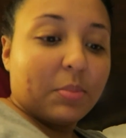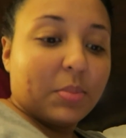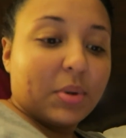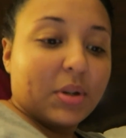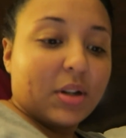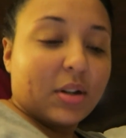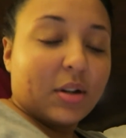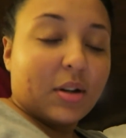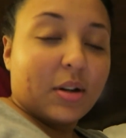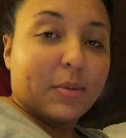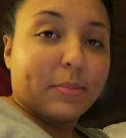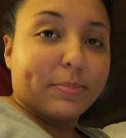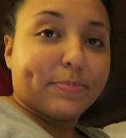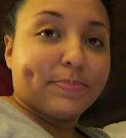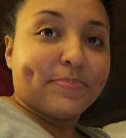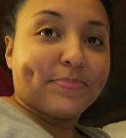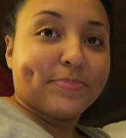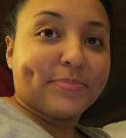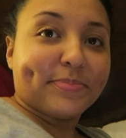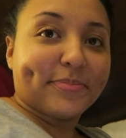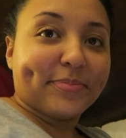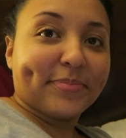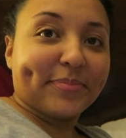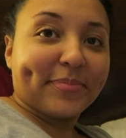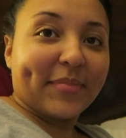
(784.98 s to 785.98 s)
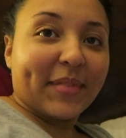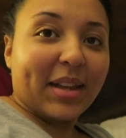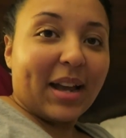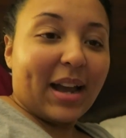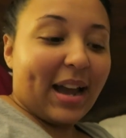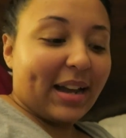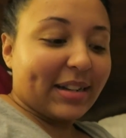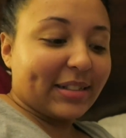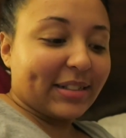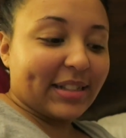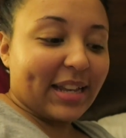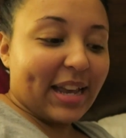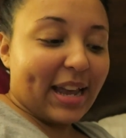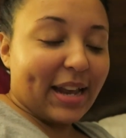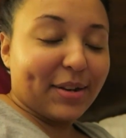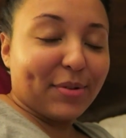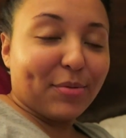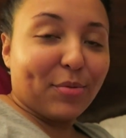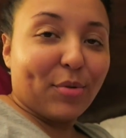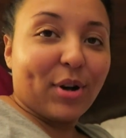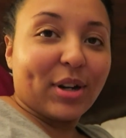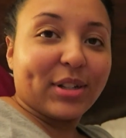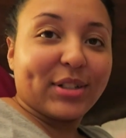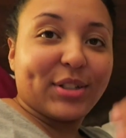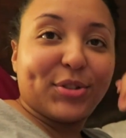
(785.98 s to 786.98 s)
But um, I just had
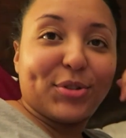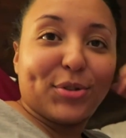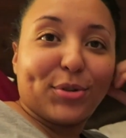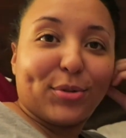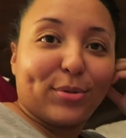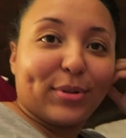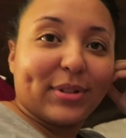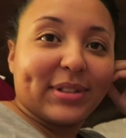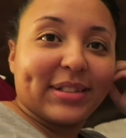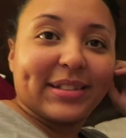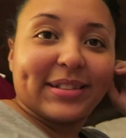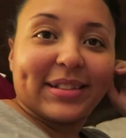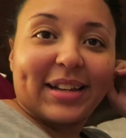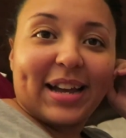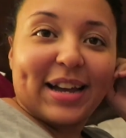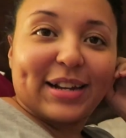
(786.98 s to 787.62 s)
to watch Julie's.